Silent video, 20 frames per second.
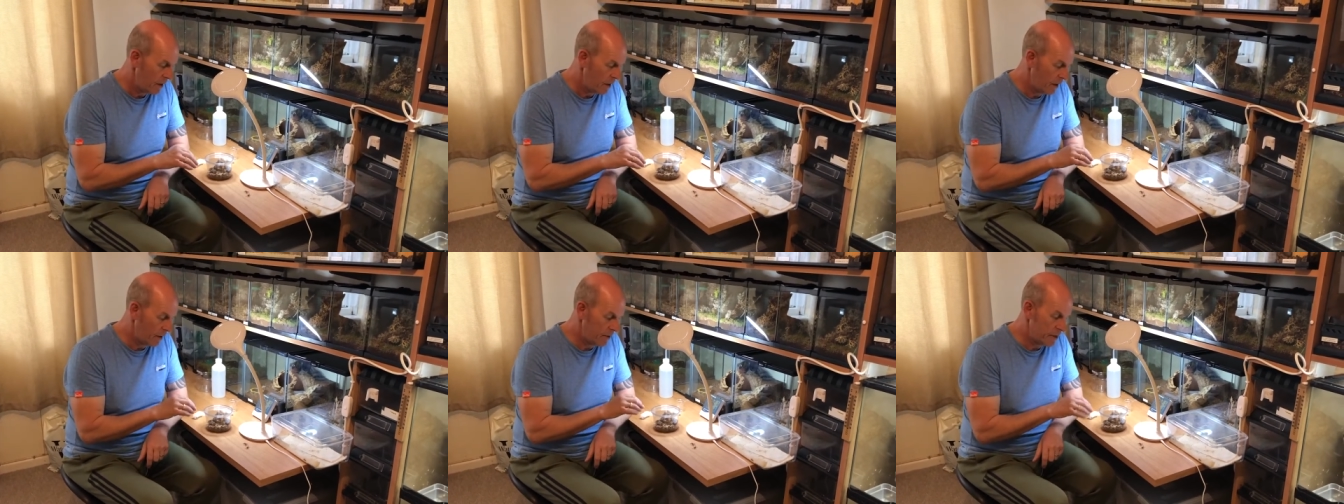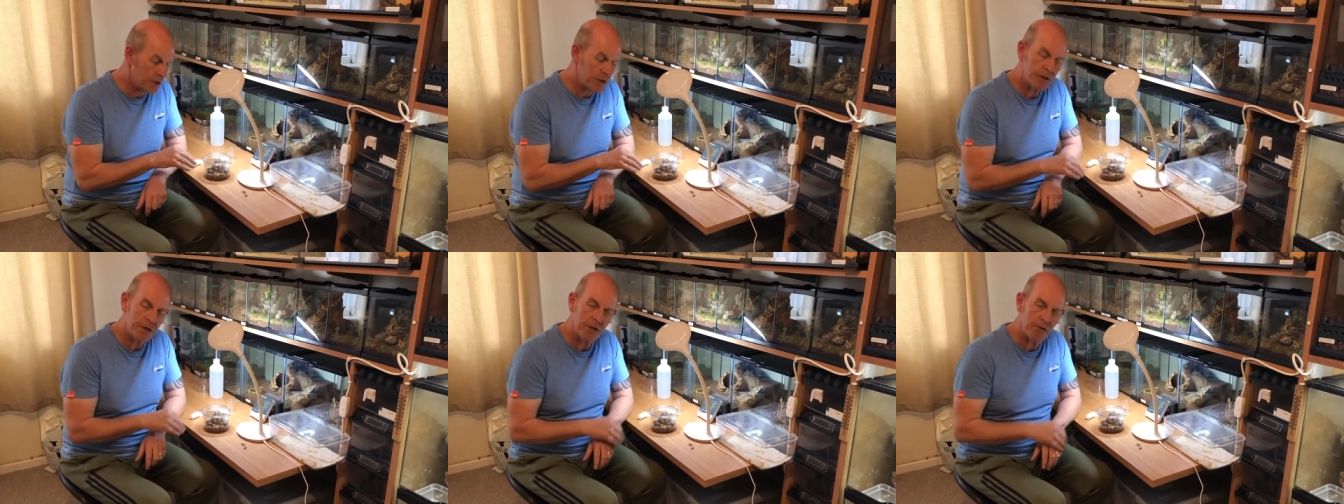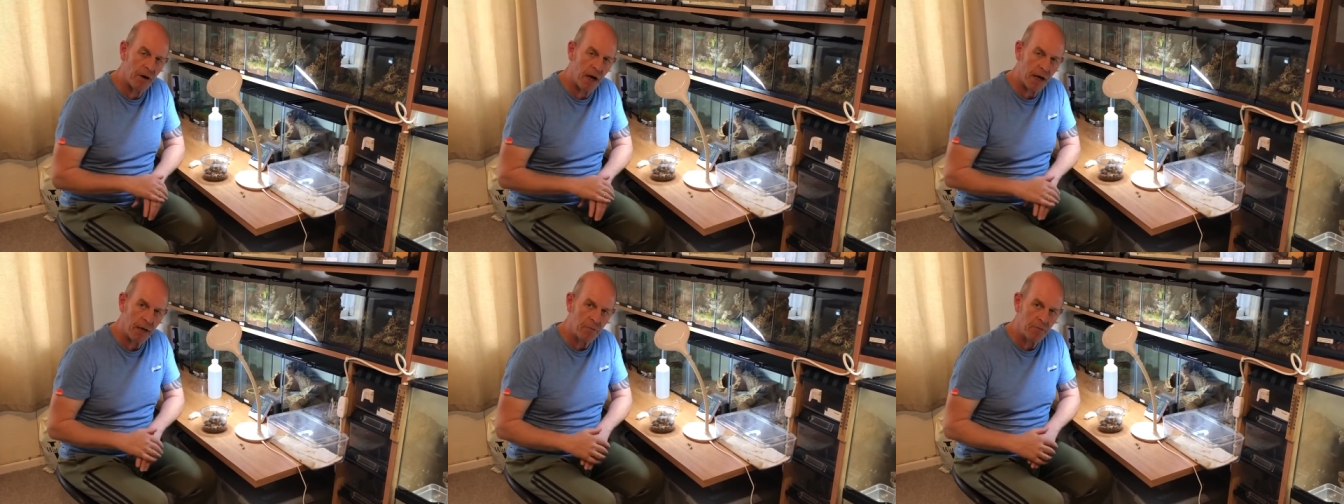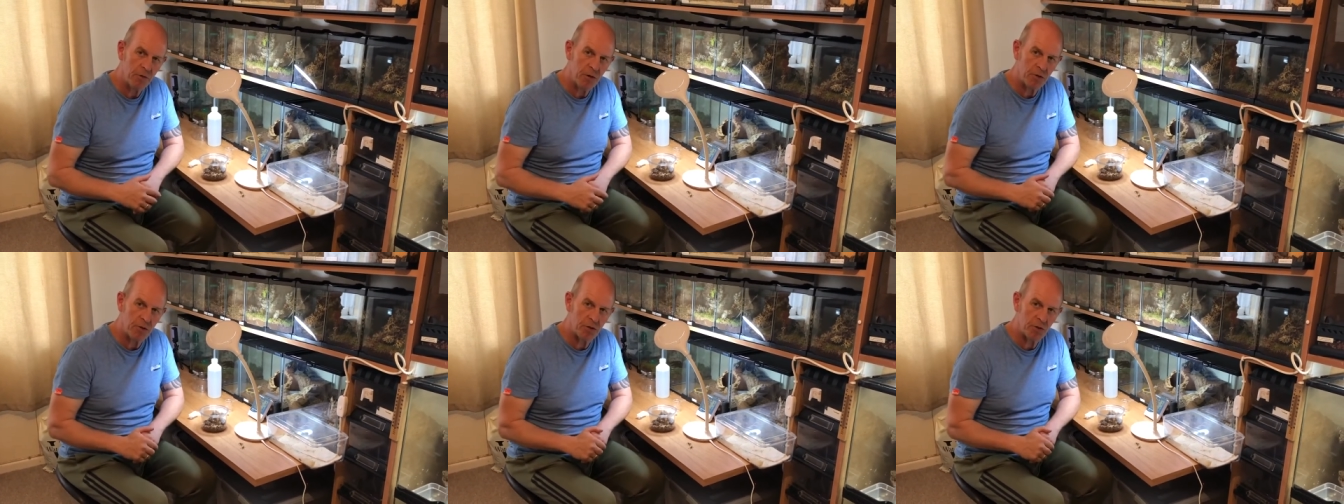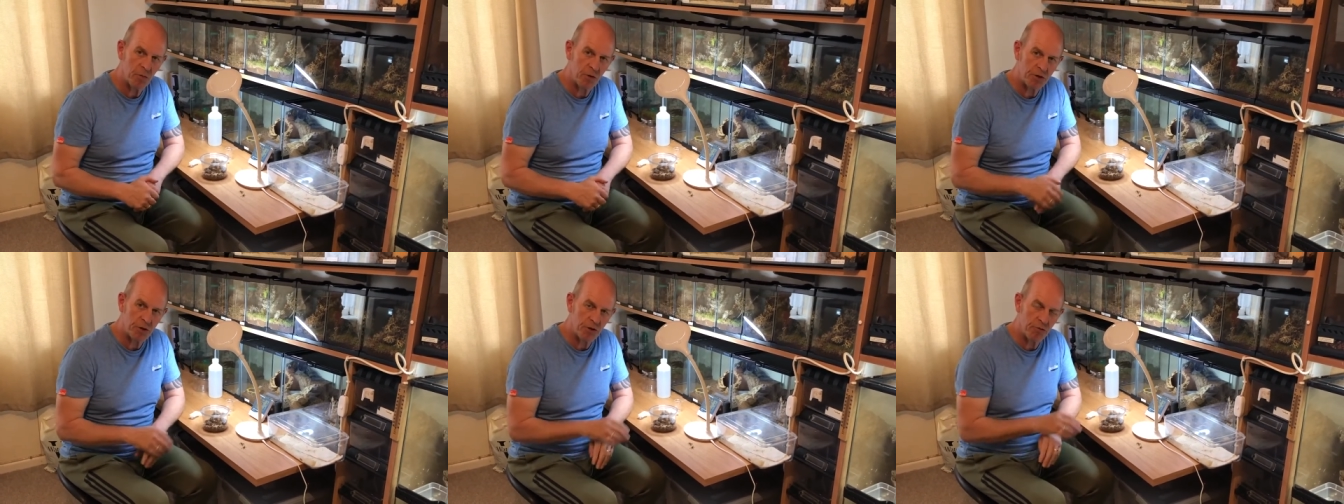And this is your aim. You just
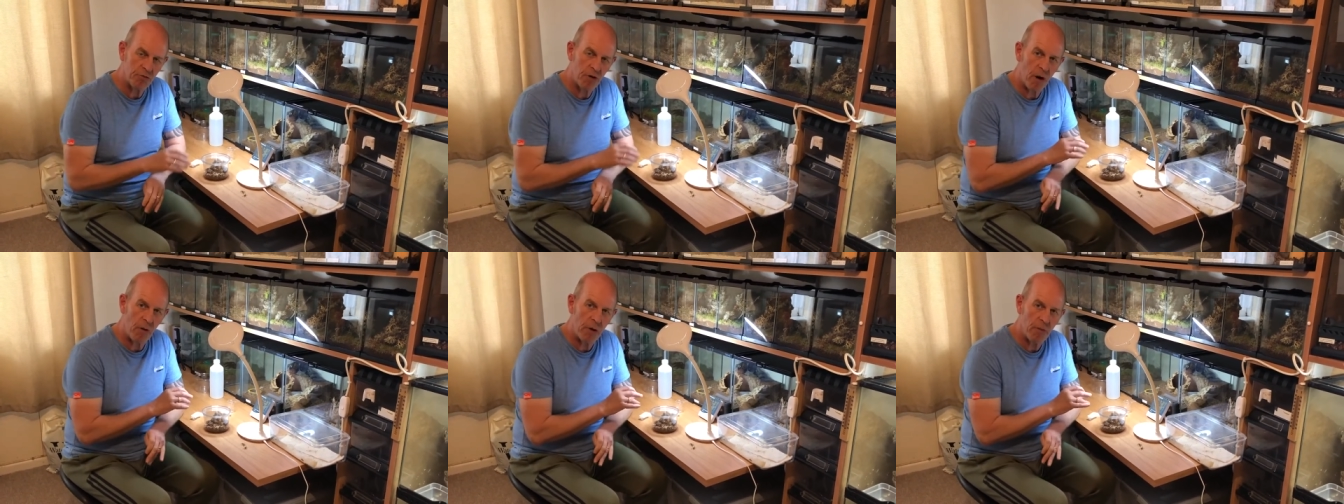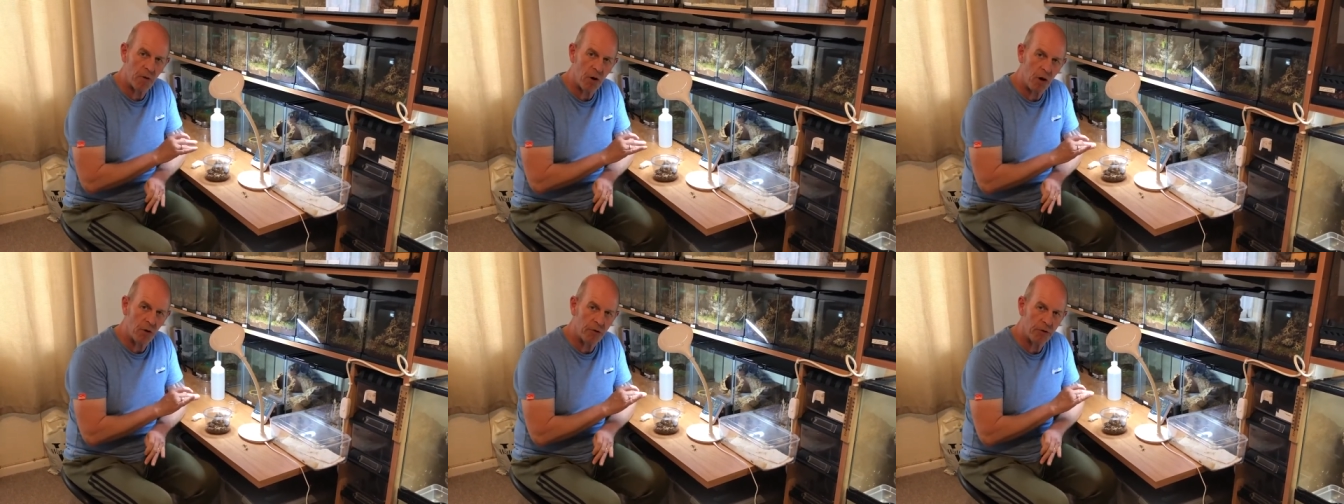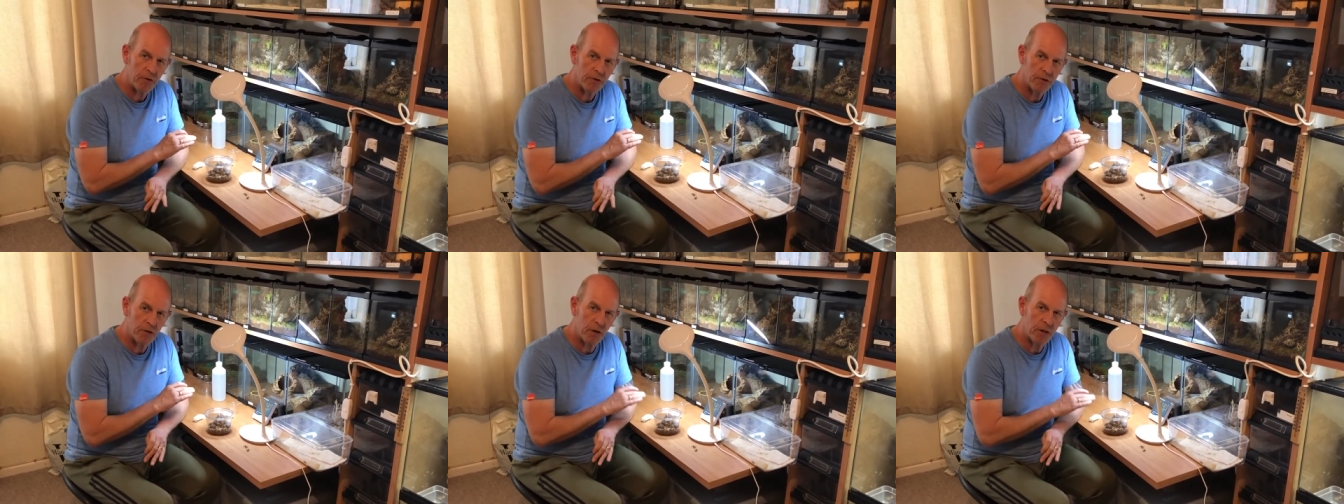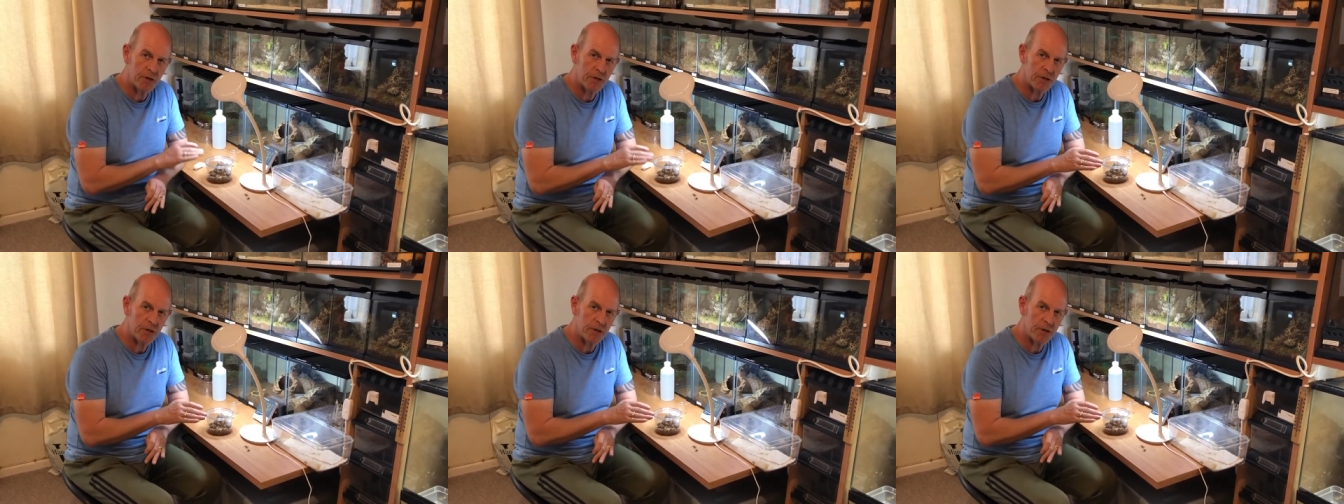want to grow him on nice and